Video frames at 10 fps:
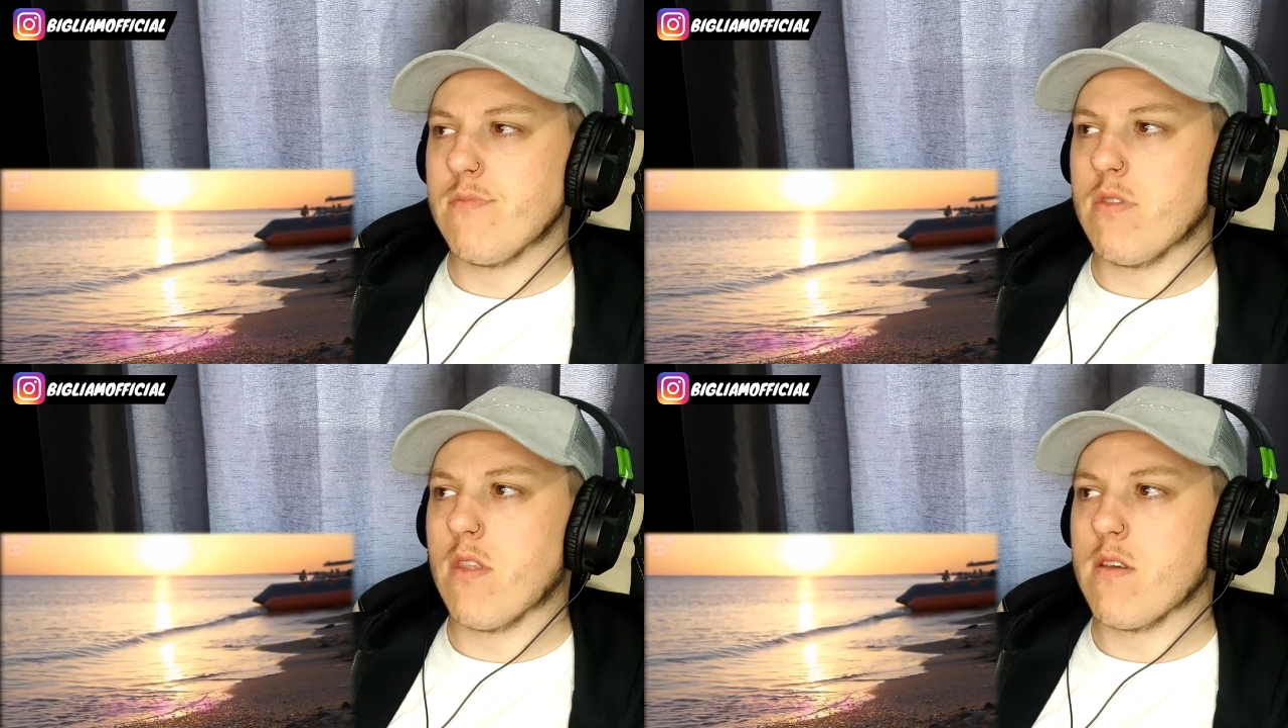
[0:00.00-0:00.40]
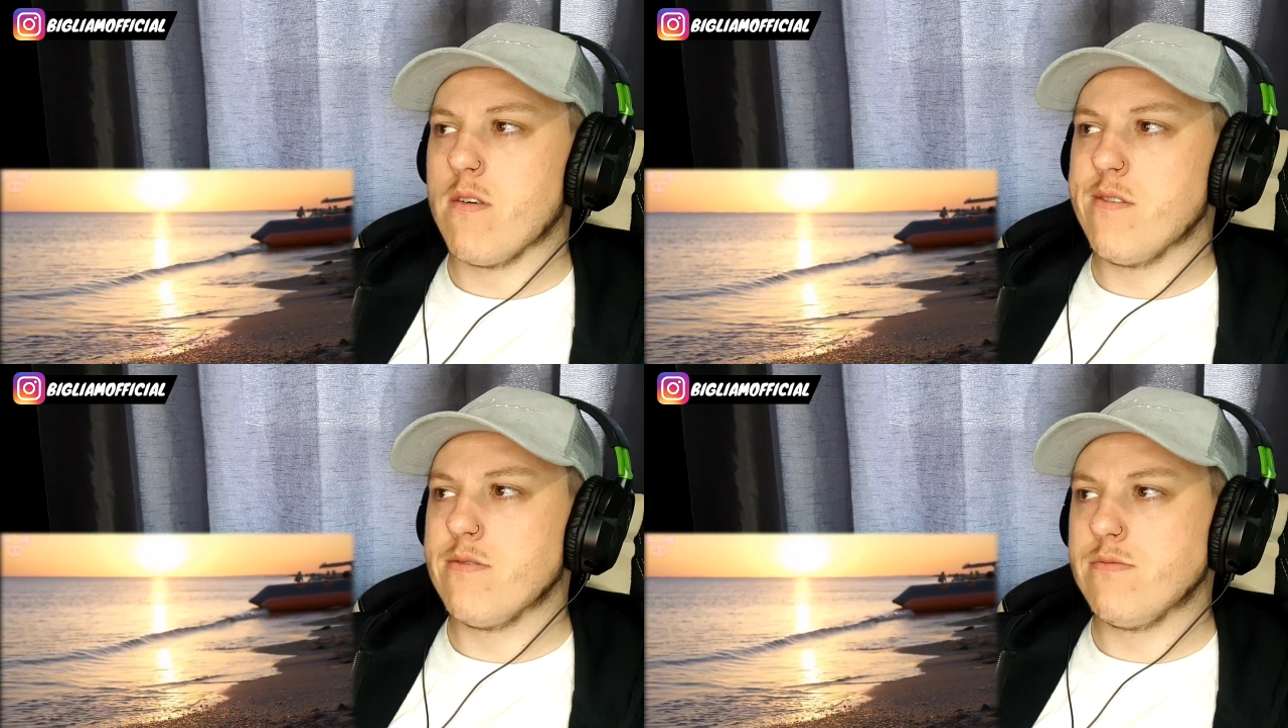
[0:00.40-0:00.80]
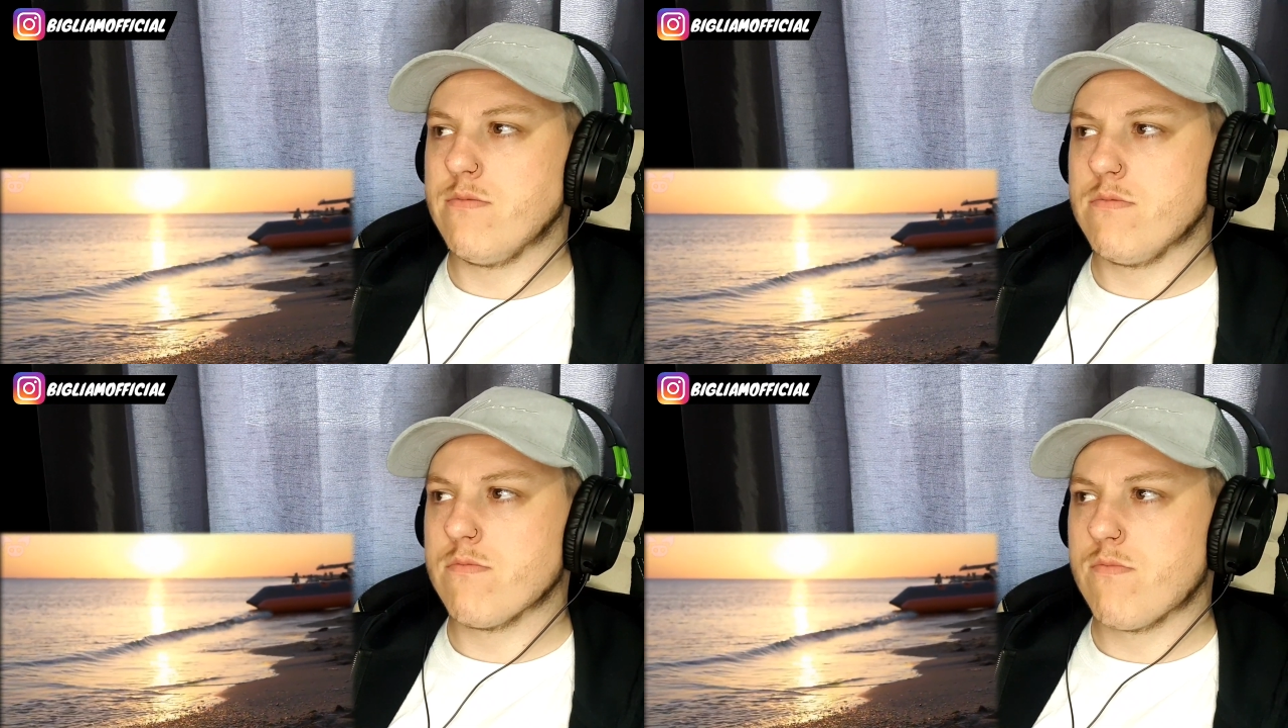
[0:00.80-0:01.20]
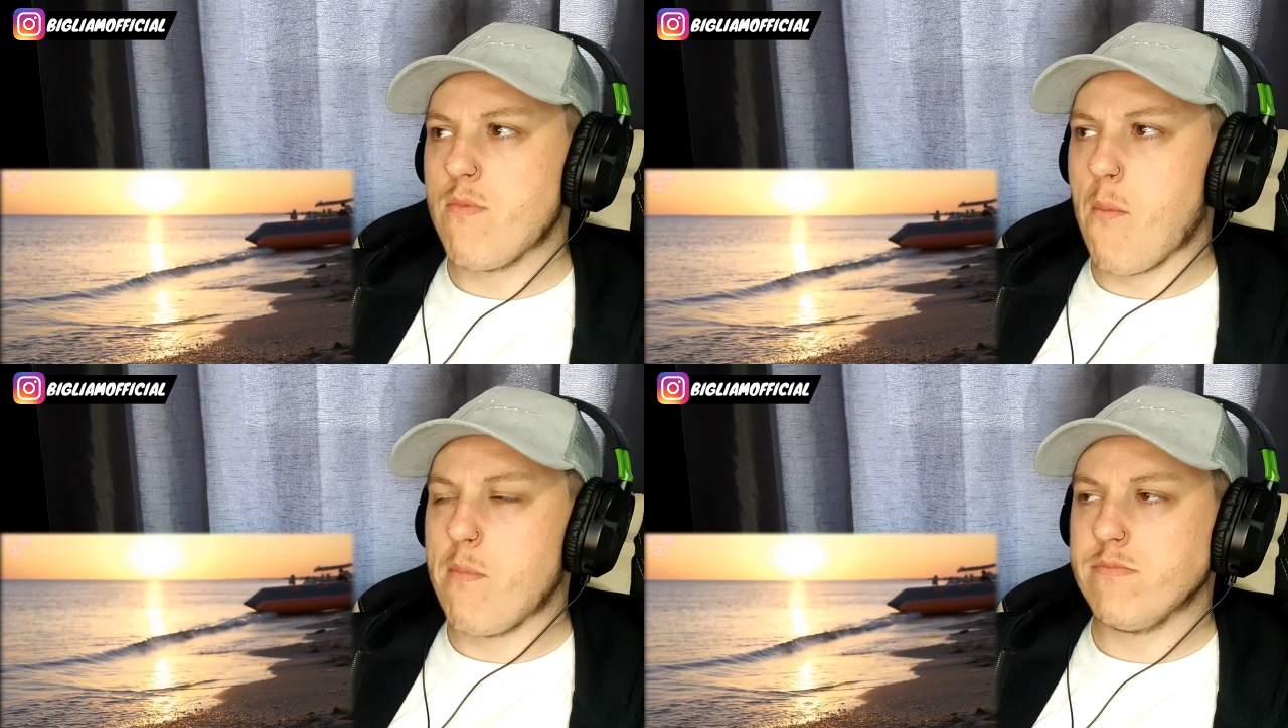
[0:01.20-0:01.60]
The mysterious sighting was
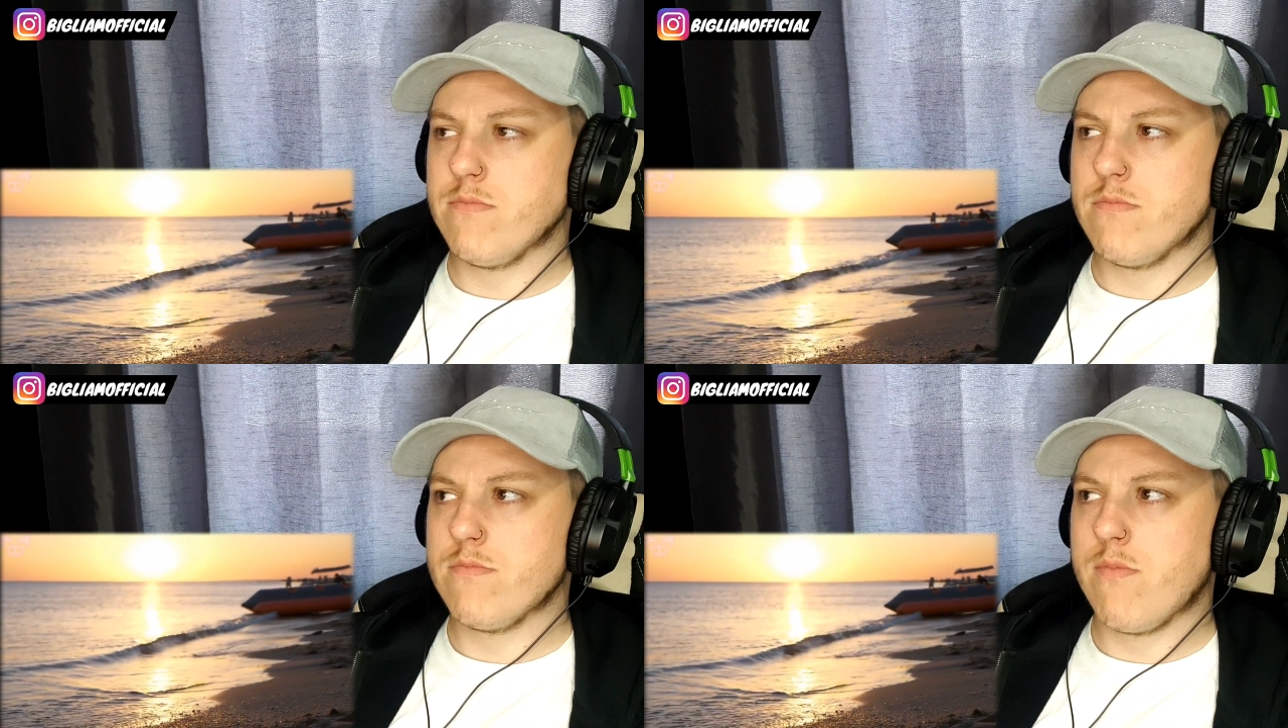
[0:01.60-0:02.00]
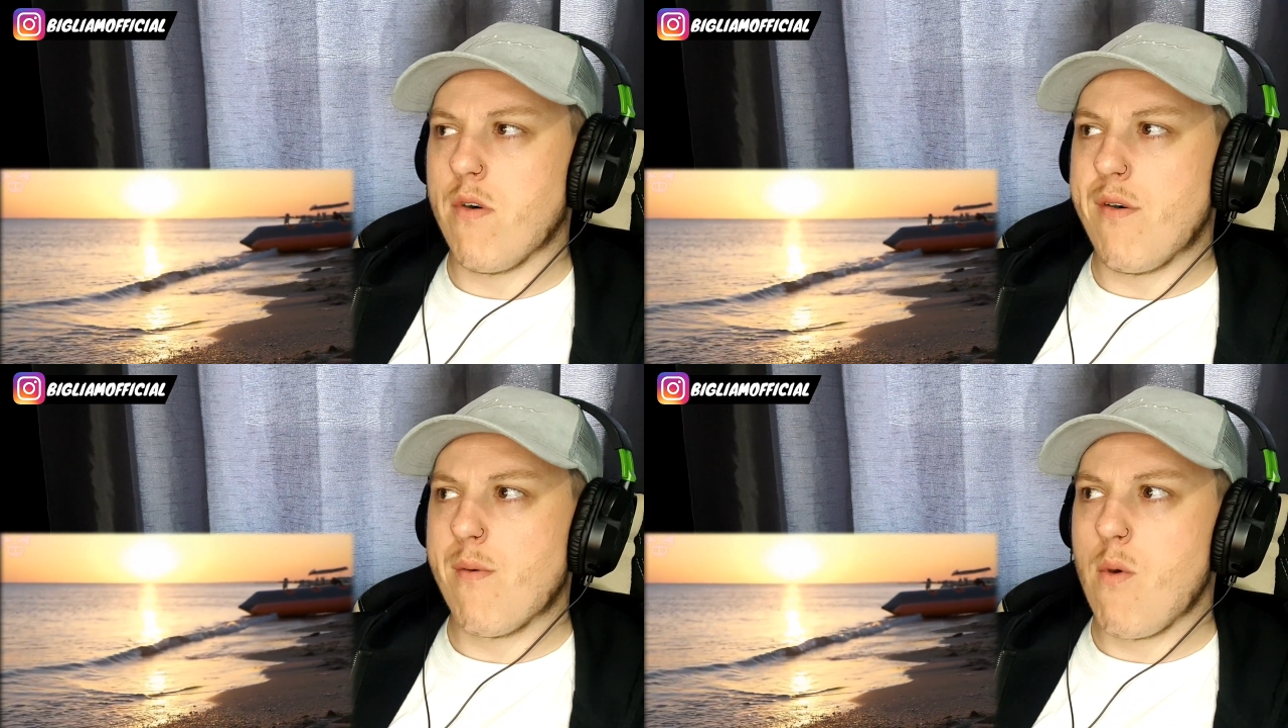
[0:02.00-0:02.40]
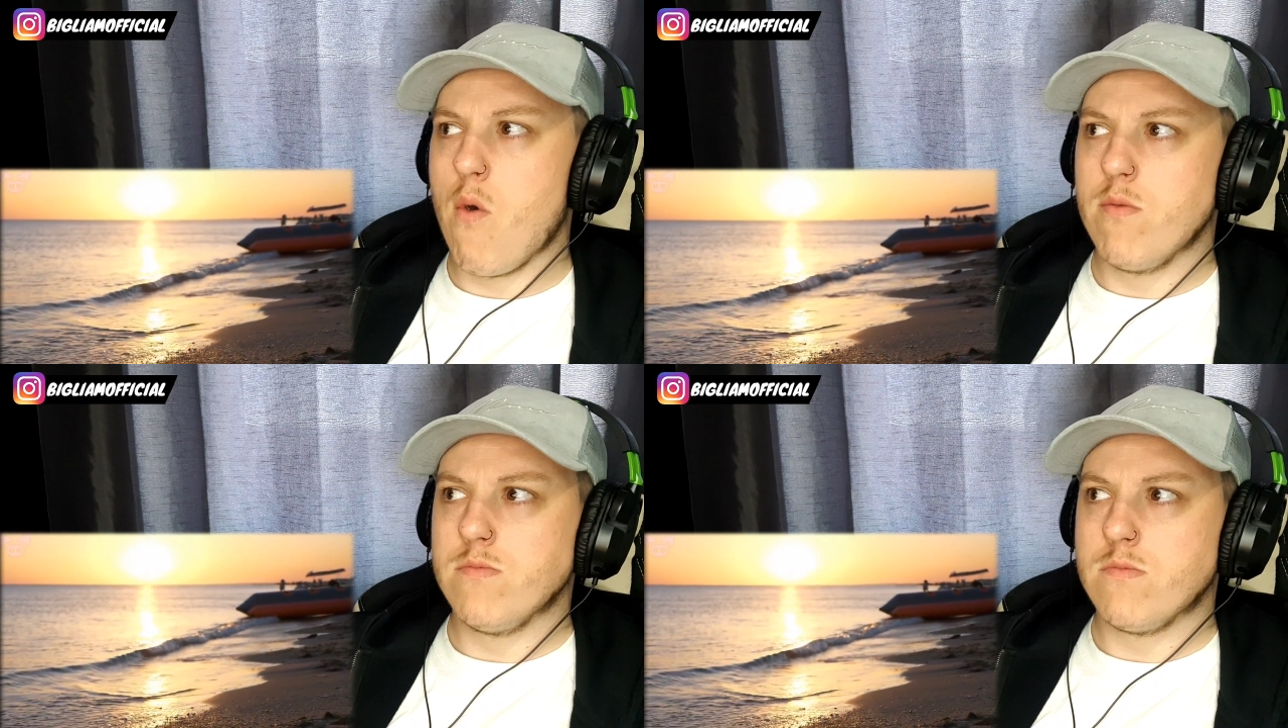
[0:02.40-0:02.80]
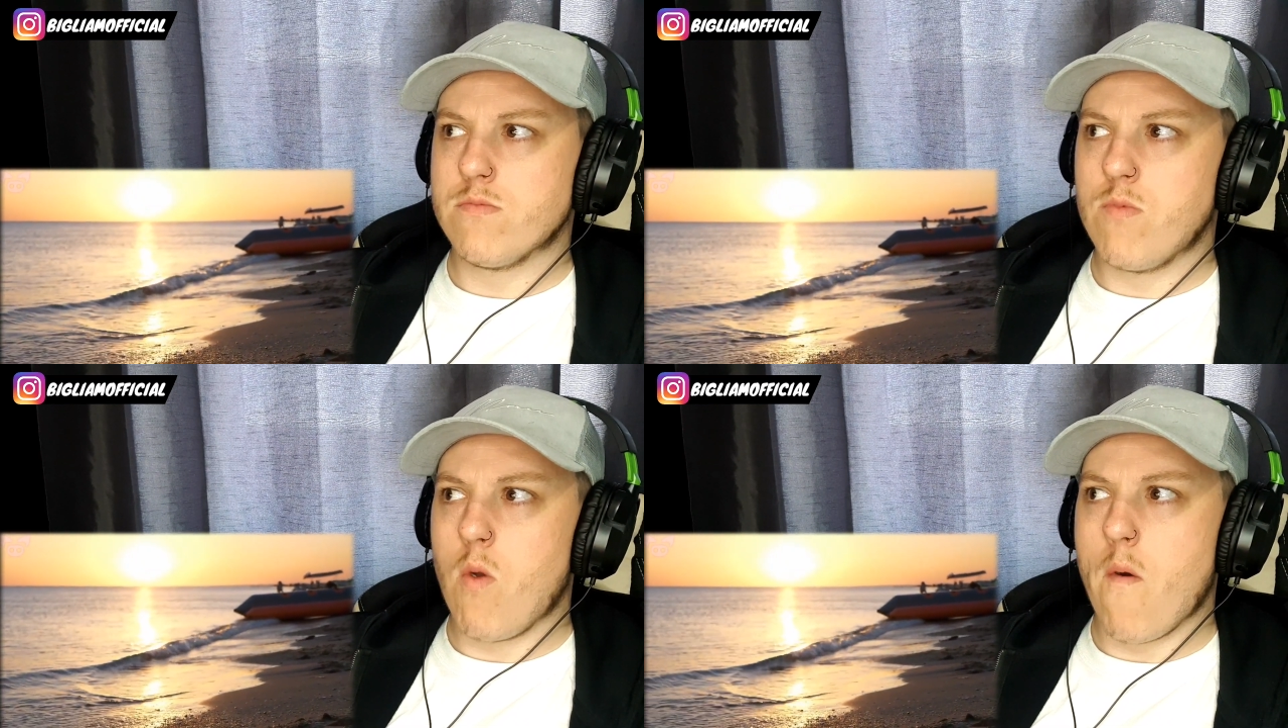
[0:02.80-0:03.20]
posted to the TikTok account
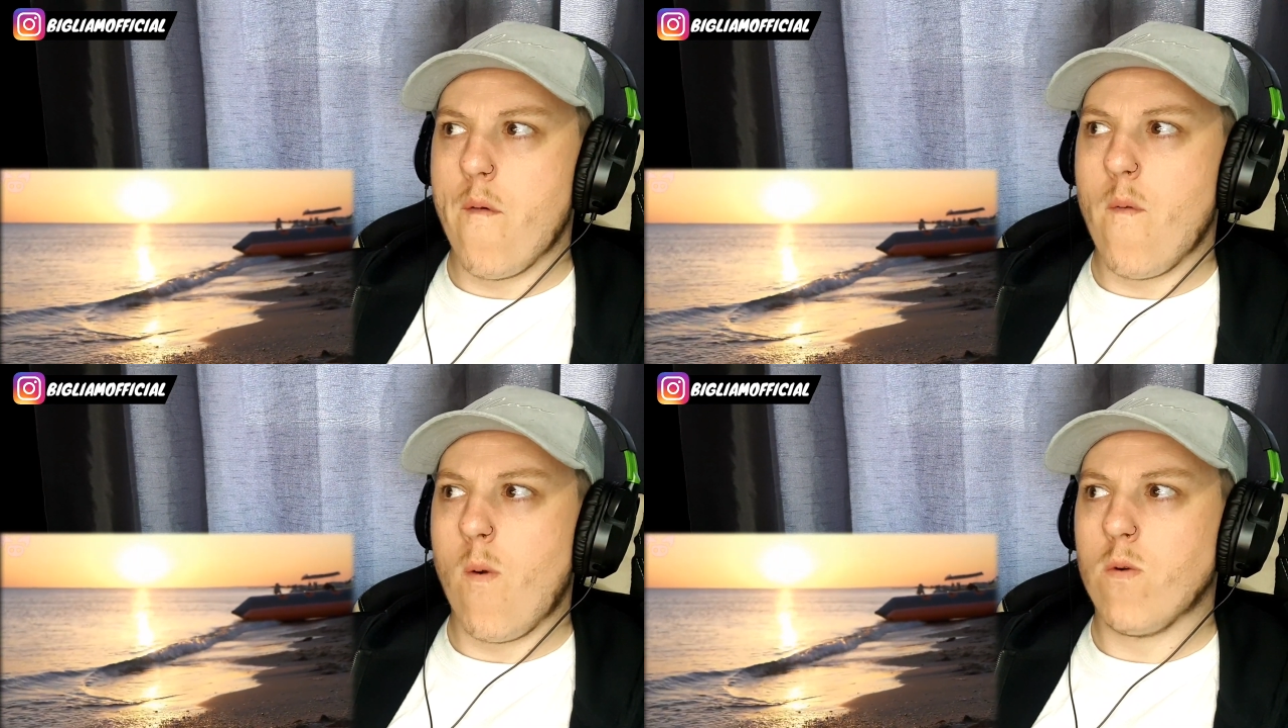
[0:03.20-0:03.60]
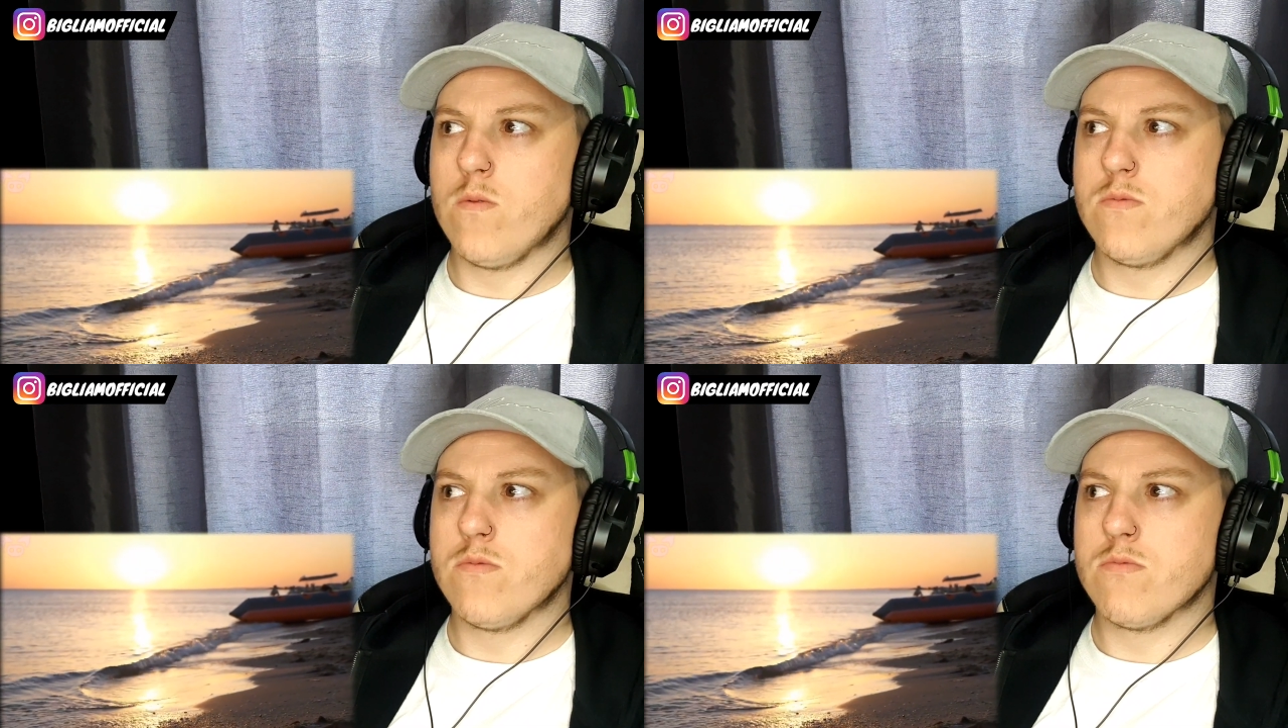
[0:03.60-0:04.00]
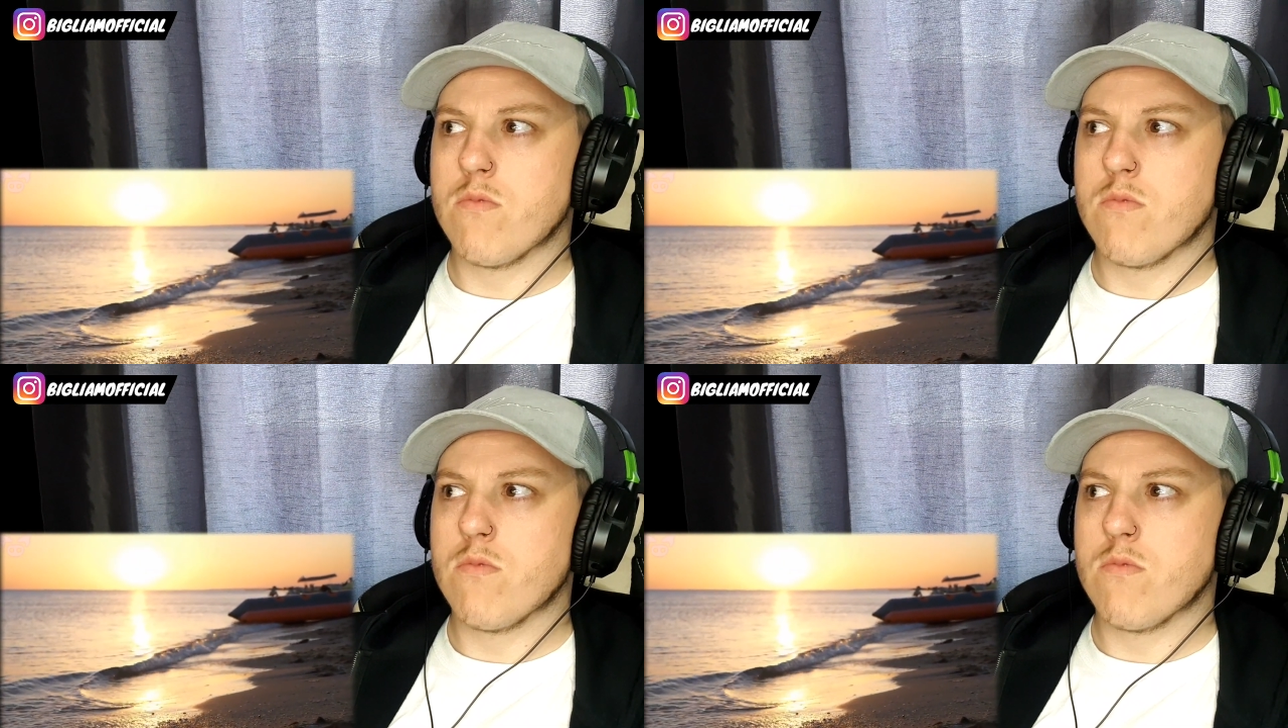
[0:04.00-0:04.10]
UFO Channel.